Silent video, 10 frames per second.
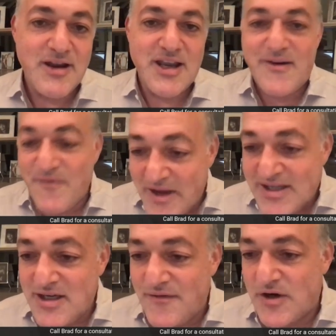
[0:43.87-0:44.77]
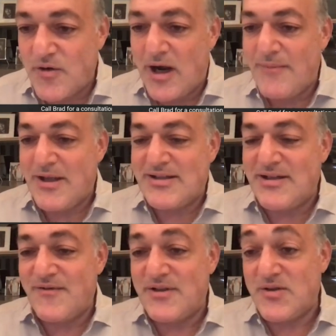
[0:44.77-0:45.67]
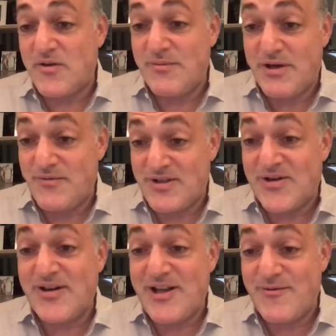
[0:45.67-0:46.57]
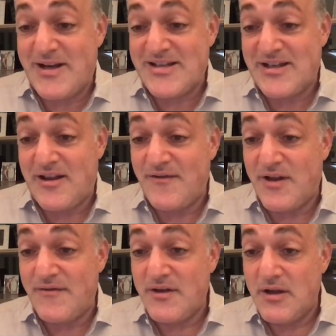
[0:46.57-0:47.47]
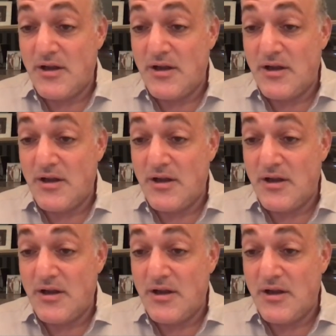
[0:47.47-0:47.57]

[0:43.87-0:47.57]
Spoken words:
convicted of a crime, that's a different story. But he was certainly arrested, love.